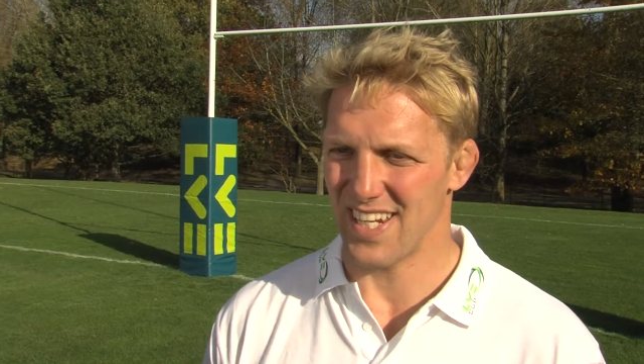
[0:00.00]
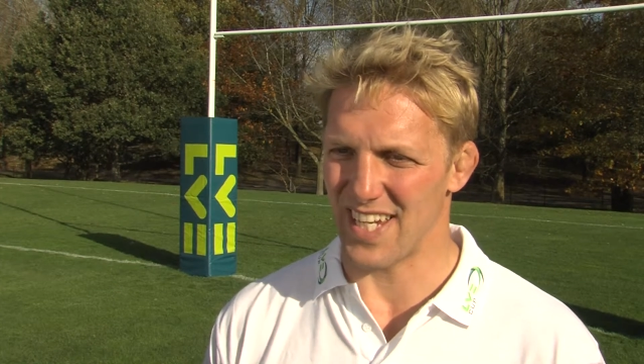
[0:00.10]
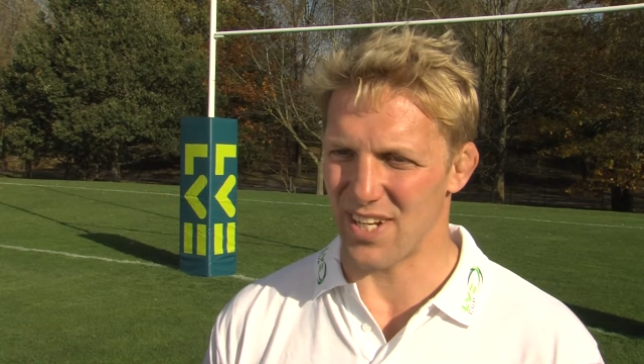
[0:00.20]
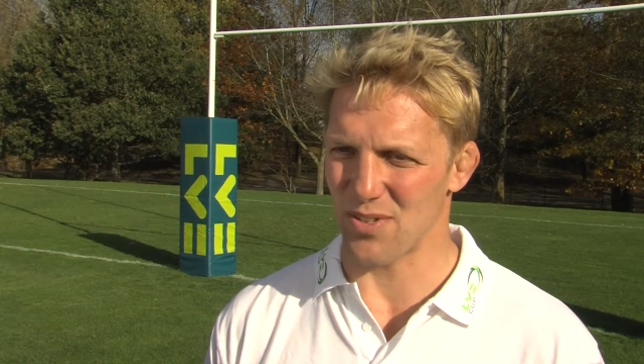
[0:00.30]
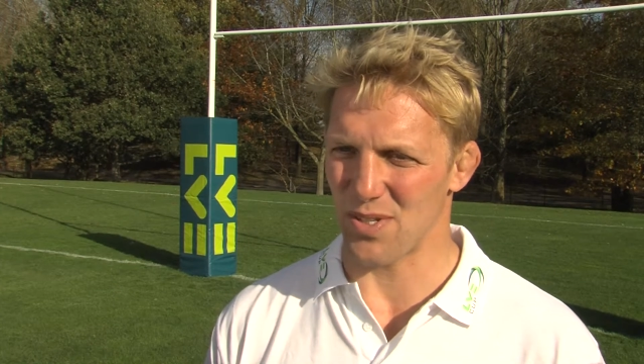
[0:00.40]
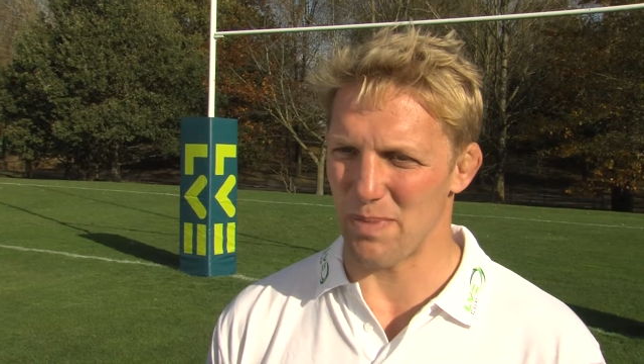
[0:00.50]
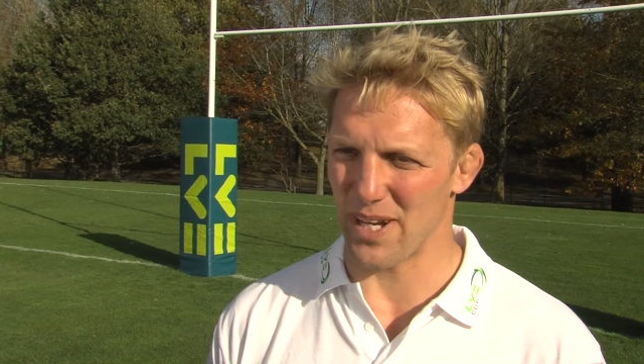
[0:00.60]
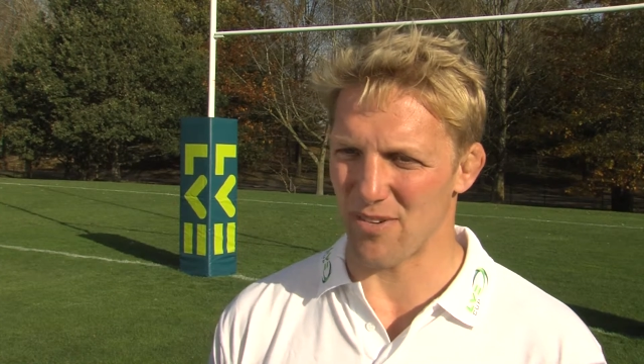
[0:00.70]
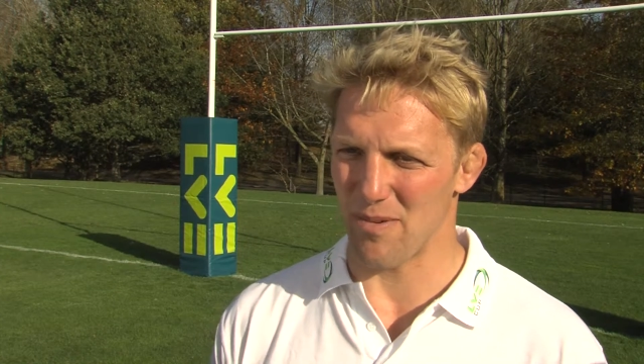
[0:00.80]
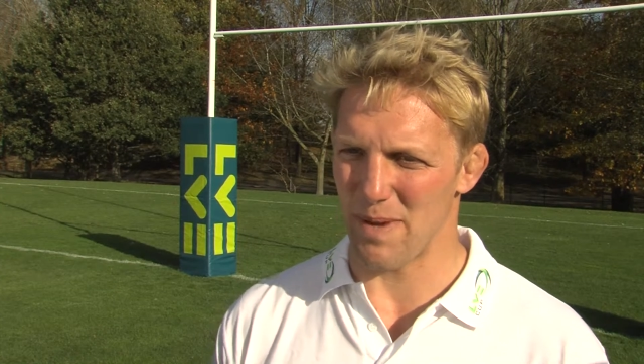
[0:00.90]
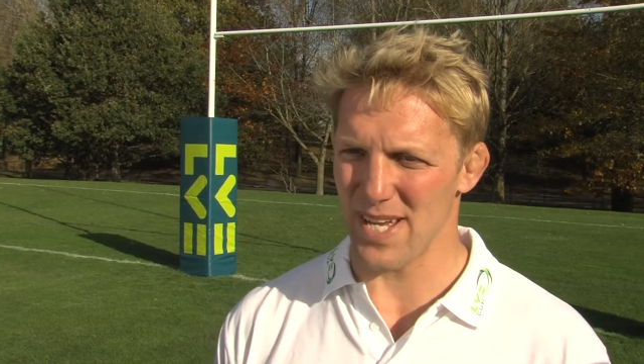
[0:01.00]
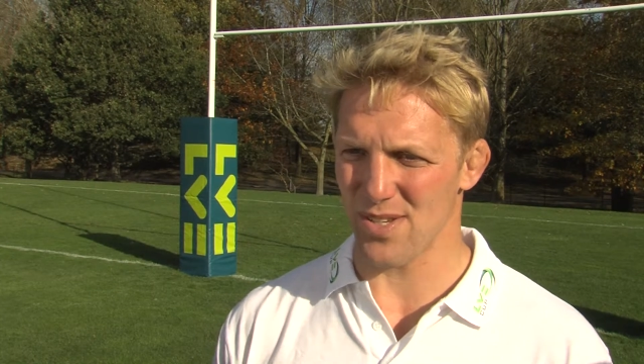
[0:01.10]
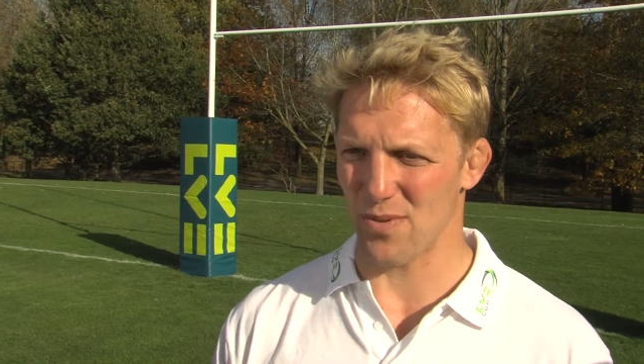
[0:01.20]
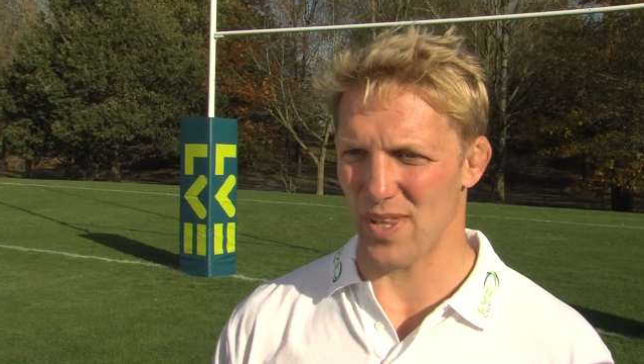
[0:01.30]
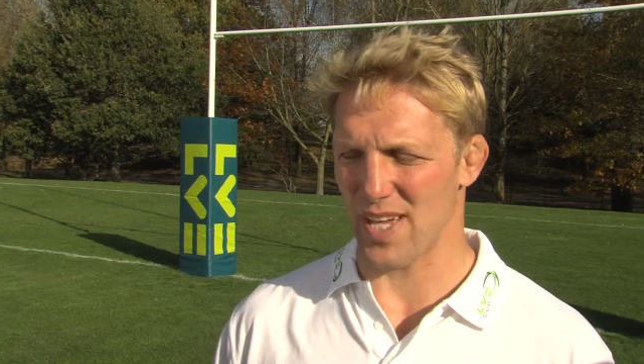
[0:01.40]
lead on to bigger and
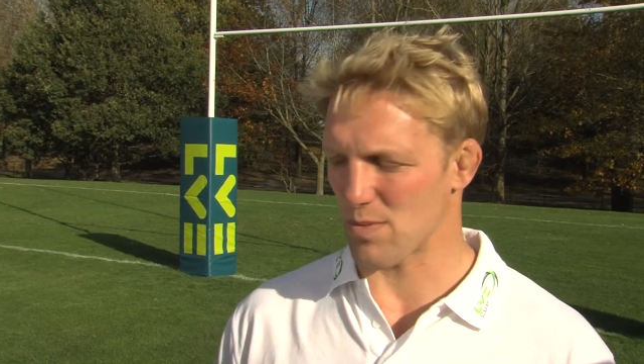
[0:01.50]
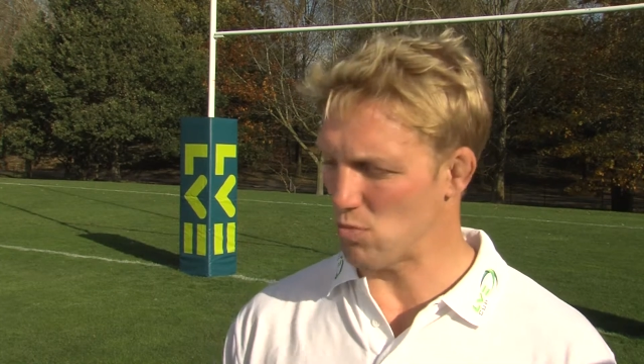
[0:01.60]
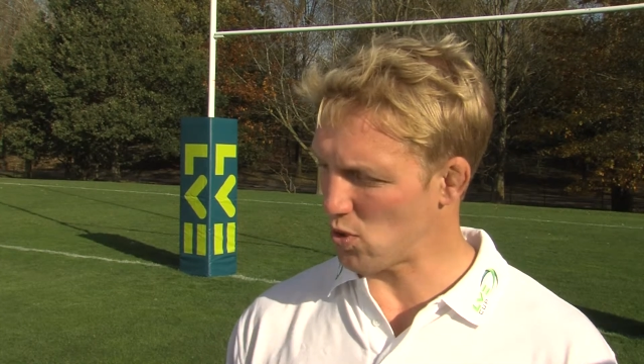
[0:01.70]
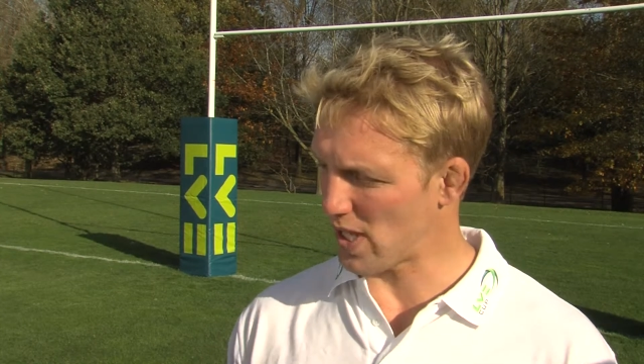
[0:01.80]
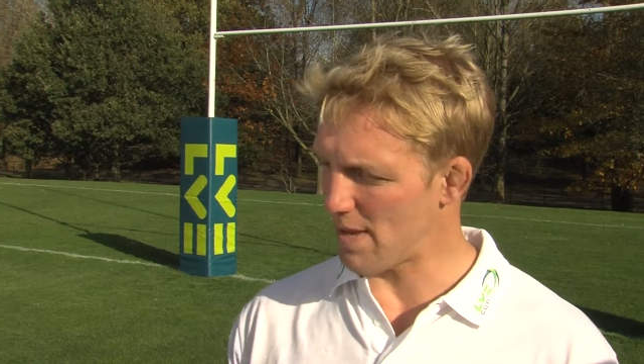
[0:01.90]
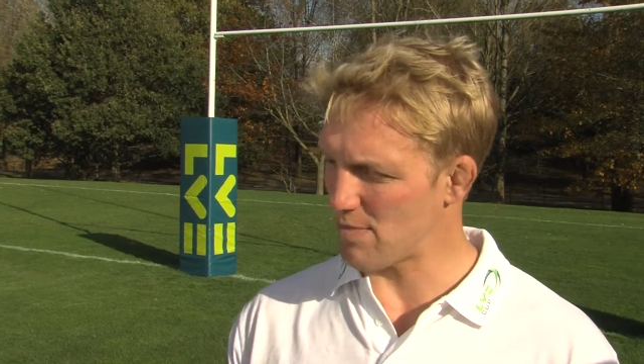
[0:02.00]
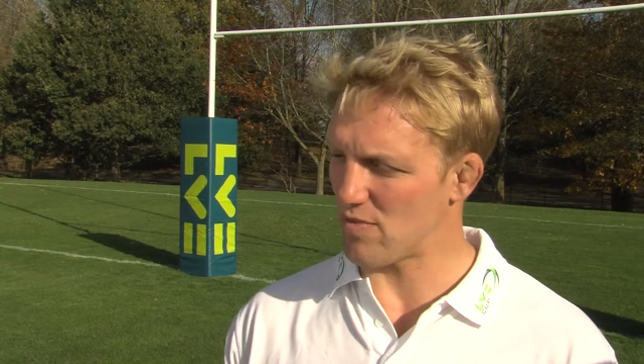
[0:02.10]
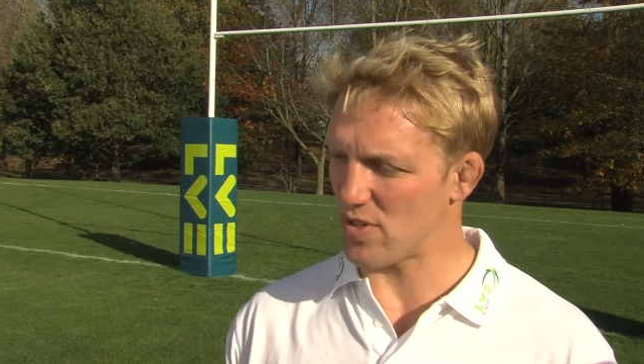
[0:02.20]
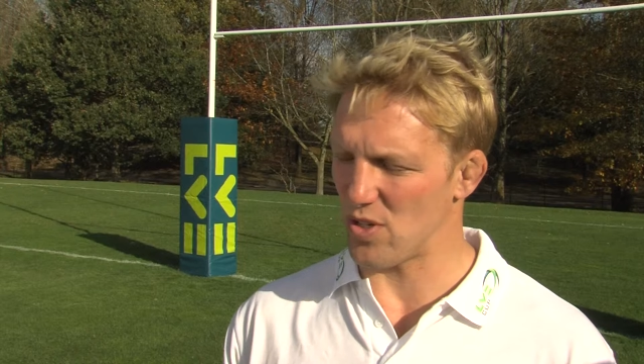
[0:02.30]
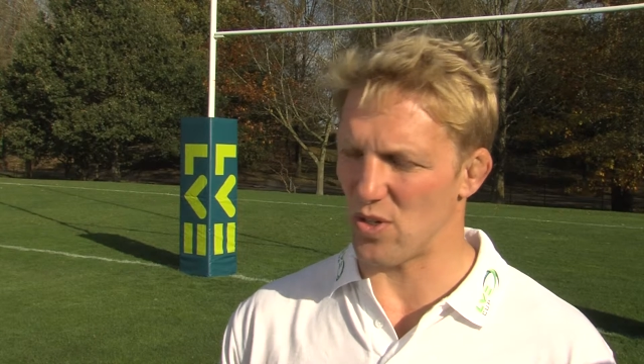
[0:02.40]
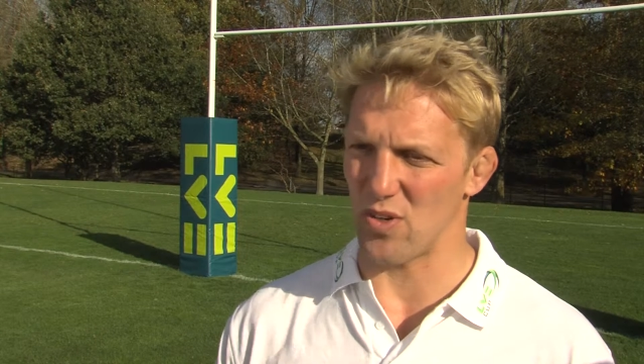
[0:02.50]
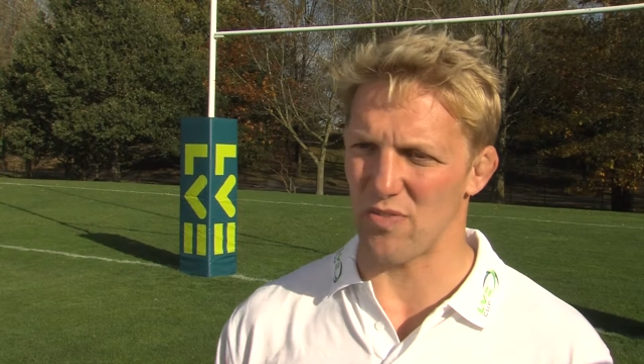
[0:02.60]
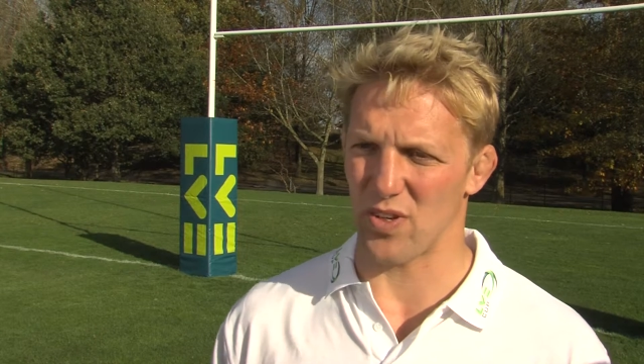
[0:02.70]
better, whether that's more games for your,